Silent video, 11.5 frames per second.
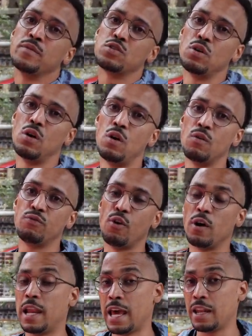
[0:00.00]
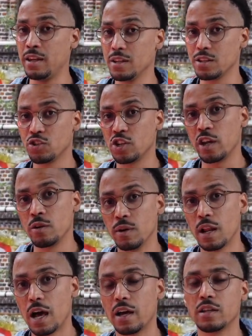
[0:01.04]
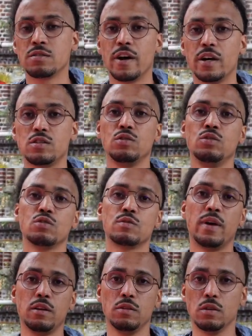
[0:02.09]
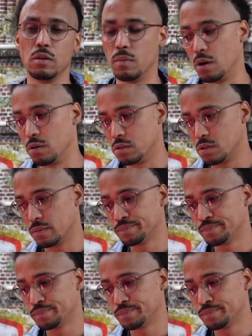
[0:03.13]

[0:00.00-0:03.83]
So for landings in general, I advise to use manual mode.